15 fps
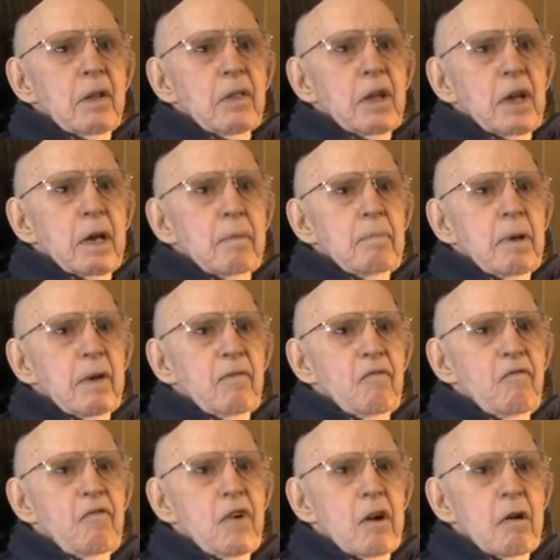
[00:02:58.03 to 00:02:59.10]
They had been
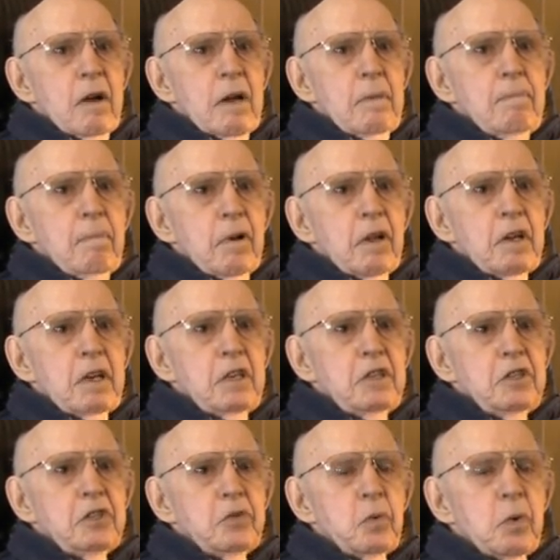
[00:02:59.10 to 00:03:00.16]
very
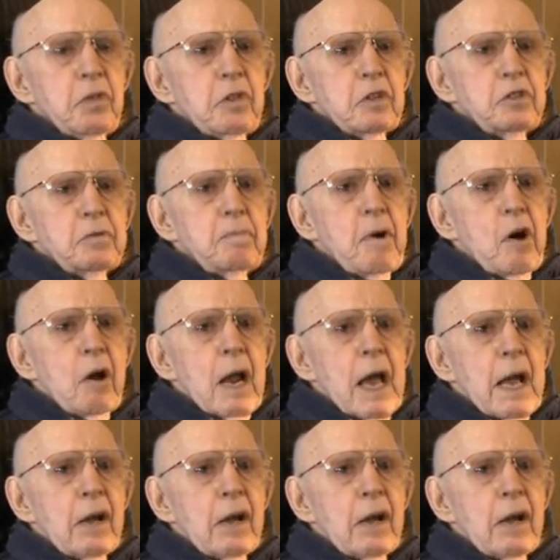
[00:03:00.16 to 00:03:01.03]
pleased with the small